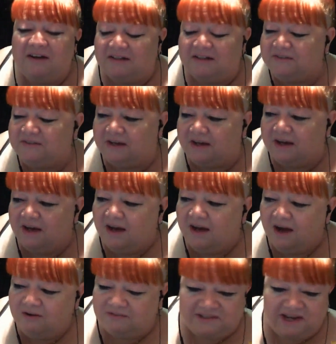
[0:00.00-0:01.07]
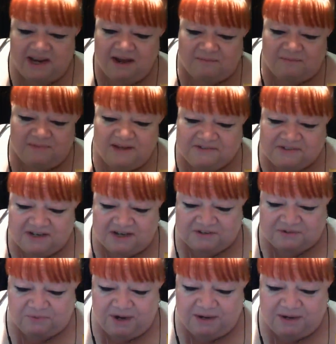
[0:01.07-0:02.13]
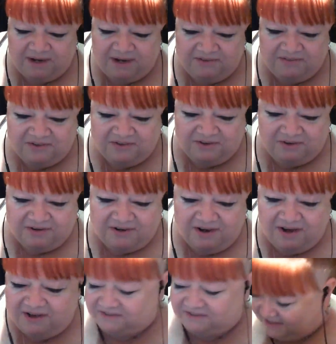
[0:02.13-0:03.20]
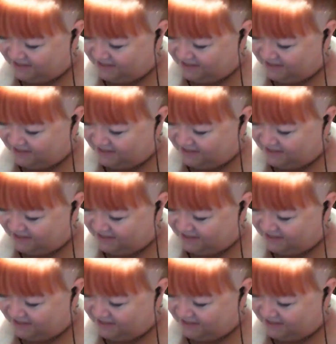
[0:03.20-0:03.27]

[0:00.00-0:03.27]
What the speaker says: And he's like, oh damn, that sounds way better than going nuts.